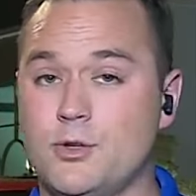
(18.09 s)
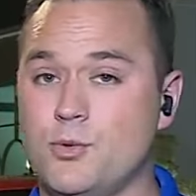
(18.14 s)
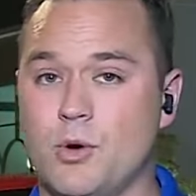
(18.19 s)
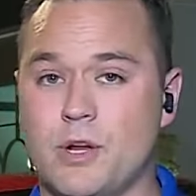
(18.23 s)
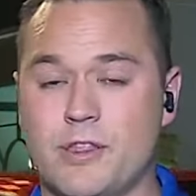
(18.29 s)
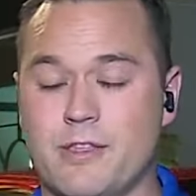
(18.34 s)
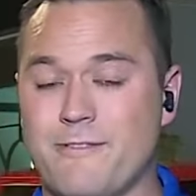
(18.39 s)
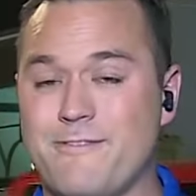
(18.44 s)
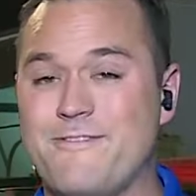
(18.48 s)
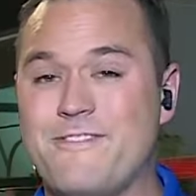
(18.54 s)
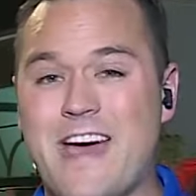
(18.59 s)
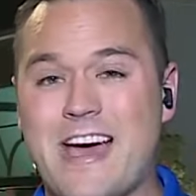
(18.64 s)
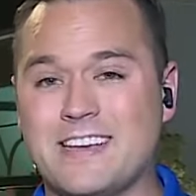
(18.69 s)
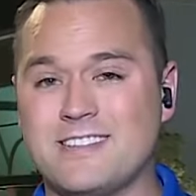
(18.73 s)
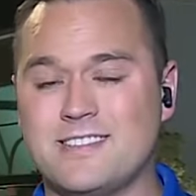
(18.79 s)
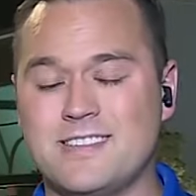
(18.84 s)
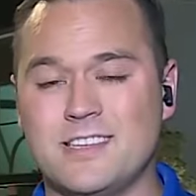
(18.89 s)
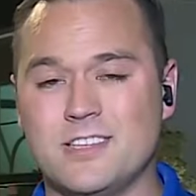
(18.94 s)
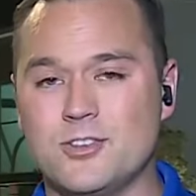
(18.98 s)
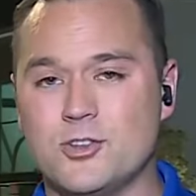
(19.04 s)
is one of the
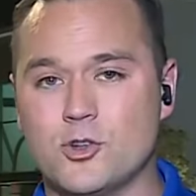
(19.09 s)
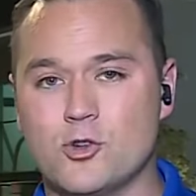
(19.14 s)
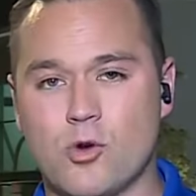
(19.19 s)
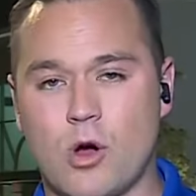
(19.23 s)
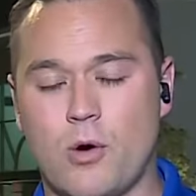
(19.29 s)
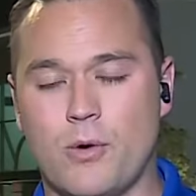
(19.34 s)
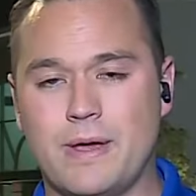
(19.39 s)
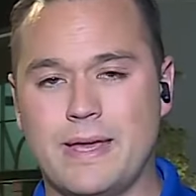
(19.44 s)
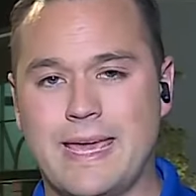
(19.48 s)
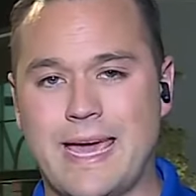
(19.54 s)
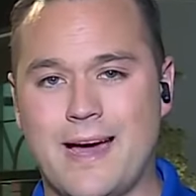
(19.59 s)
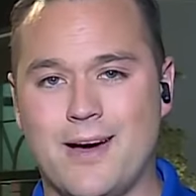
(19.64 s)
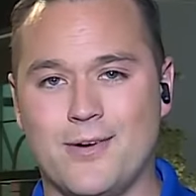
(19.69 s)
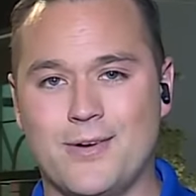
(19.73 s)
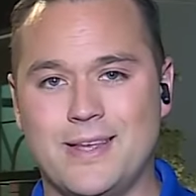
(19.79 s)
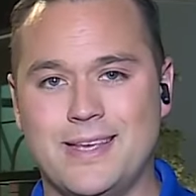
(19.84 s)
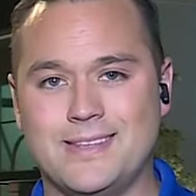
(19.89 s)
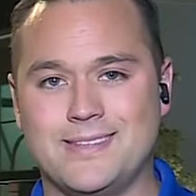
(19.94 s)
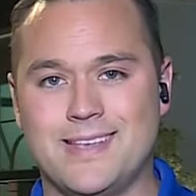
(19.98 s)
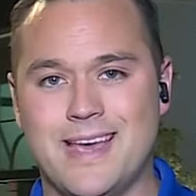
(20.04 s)
fastest growing
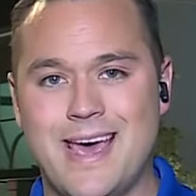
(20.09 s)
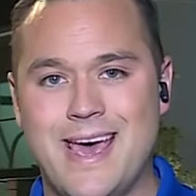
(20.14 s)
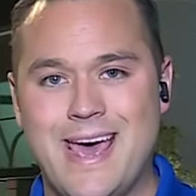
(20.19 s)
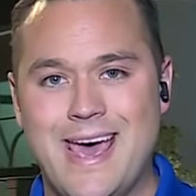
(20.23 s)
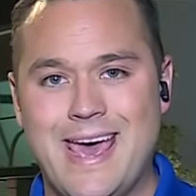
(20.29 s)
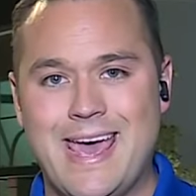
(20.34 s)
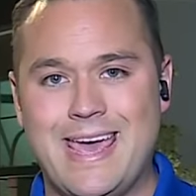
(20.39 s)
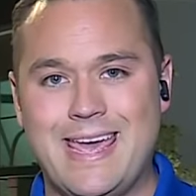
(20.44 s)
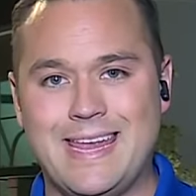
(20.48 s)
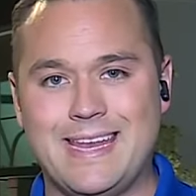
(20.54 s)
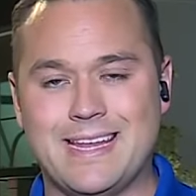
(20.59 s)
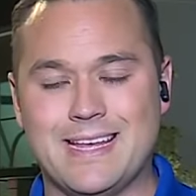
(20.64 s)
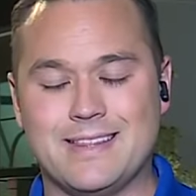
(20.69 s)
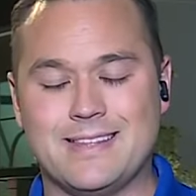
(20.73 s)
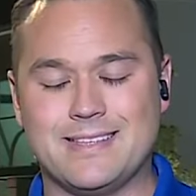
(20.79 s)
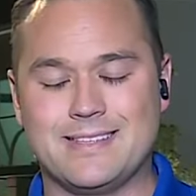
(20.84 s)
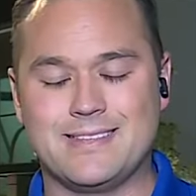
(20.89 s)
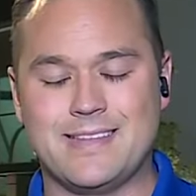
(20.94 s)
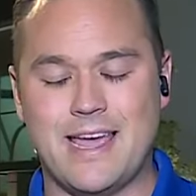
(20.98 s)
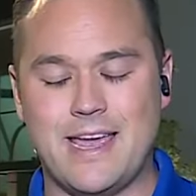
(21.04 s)
counties in
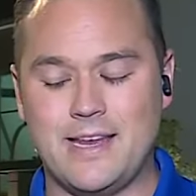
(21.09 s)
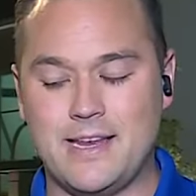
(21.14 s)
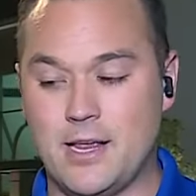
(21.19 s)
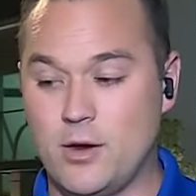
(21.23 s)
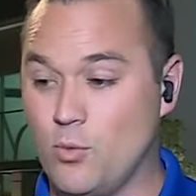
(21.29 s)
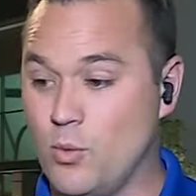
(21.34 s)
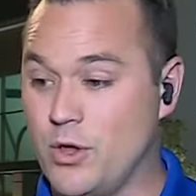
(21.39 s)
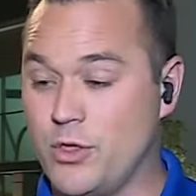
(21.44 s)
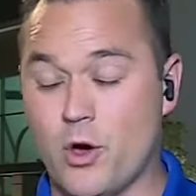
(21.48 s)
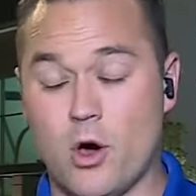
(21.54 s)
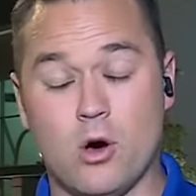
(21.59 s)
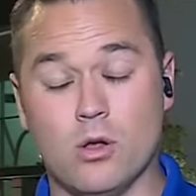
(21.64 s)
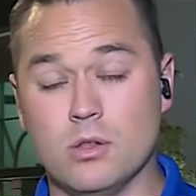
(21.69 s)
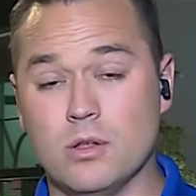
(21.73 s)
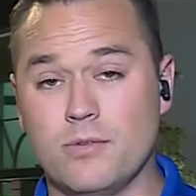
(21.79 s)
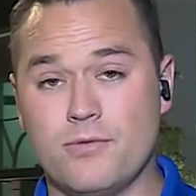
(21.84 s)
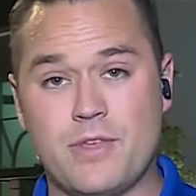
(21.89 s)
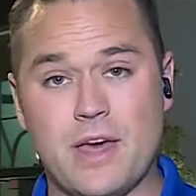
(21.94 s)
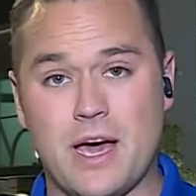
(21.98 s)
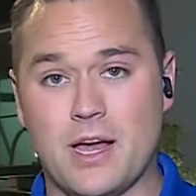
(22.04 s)
the state, and with
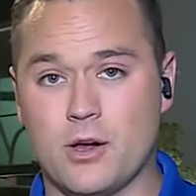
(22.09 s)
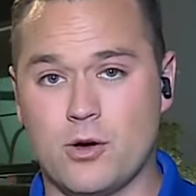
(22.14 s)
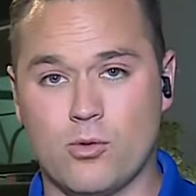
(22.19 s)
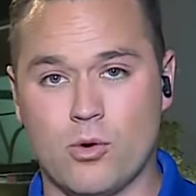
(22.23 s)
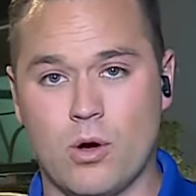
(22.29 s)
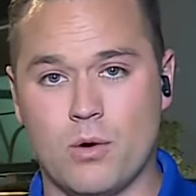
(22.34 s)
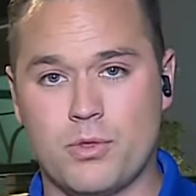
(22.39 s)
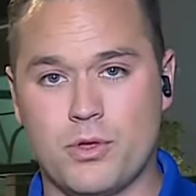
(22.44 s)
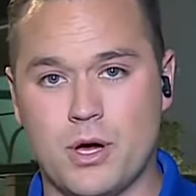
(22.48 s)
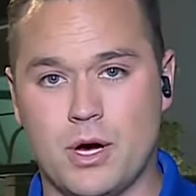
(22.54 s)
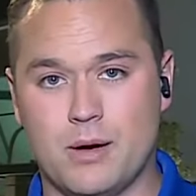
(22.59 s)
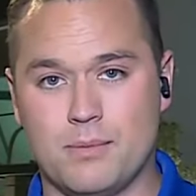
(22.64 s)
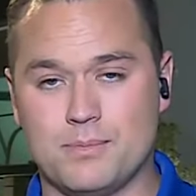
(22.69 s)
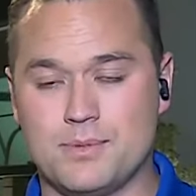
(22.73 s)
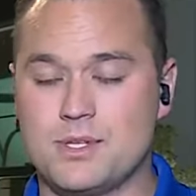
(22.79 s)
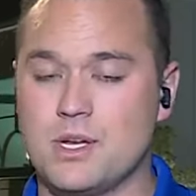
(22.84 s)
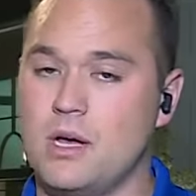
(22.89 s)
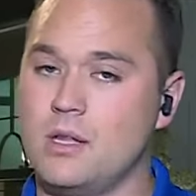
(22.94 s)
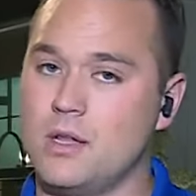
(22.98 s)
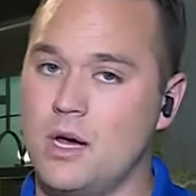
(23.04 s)
all of that growth
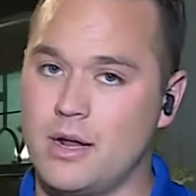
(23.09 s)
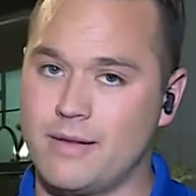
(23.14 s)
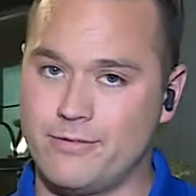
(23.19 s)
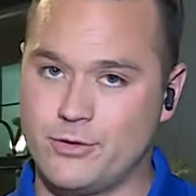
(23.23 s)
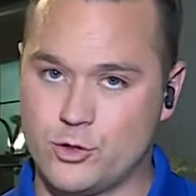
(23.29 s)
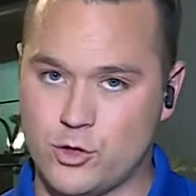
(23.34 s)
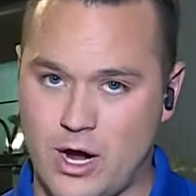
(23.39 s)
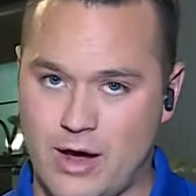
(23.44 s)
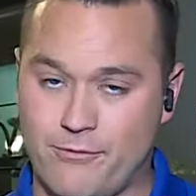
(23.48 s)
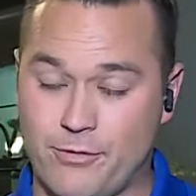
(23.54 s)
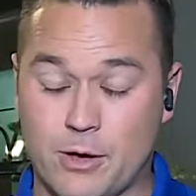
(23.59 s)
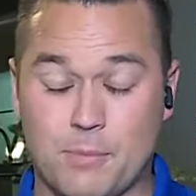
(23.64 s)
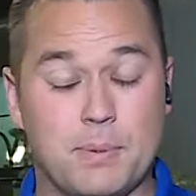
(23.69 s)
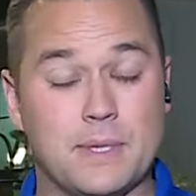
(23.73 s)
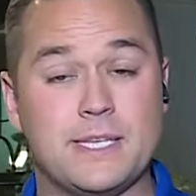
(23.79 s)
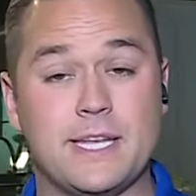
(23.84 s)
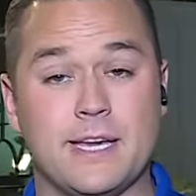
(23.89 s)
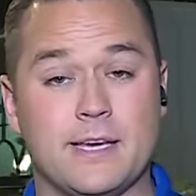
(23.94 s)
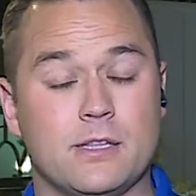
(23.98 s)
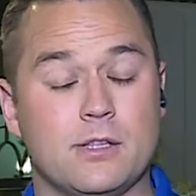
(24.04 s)
comes a lot of traffic,
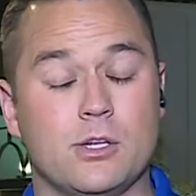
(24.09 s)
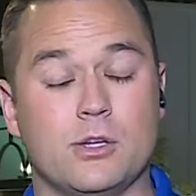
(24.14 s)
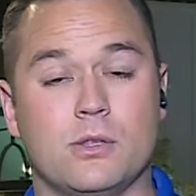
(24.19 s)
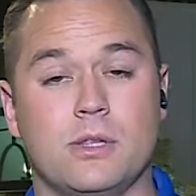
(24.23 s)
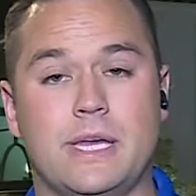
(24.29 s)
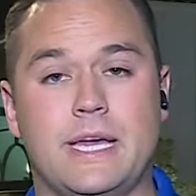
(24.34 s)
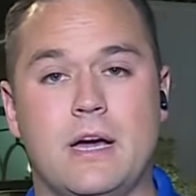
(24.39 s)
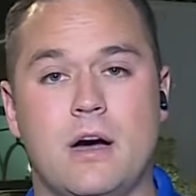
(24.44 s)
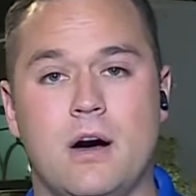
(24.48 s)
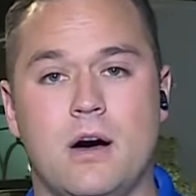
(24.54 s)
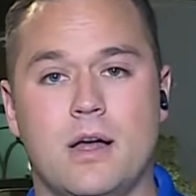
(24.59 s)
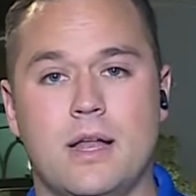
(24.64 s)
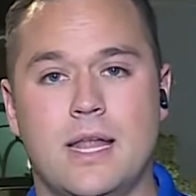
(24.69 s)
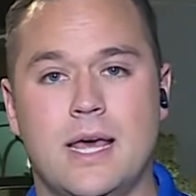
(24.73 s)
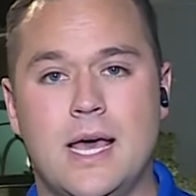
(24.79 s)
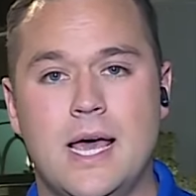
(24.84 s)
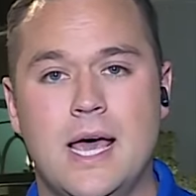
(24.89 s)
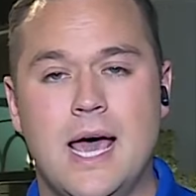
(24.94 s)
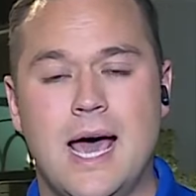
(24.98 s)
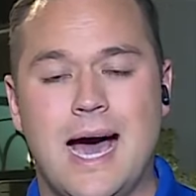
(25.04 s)
particularly on
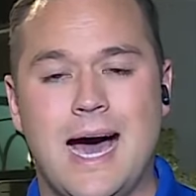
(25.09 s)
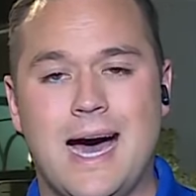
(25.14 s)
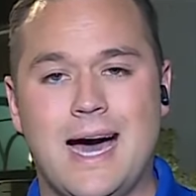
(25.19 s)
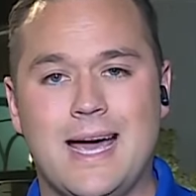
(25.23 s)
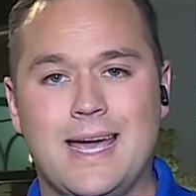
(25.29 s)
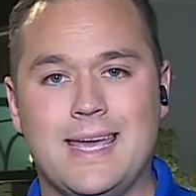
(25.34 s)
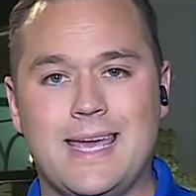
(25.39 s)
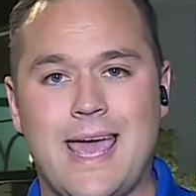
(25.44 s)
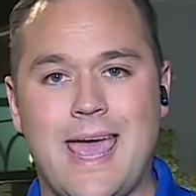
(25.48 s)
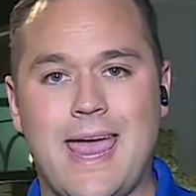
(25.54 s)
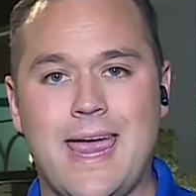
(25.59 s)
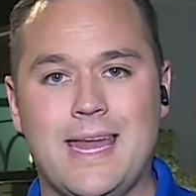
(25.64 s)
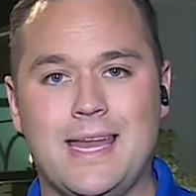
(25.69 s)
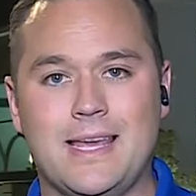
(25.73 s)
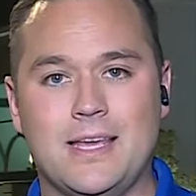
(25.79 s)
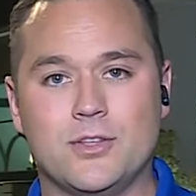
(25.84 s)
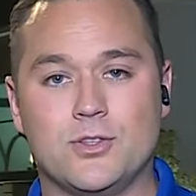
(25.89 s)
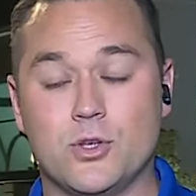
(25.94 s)
I 80.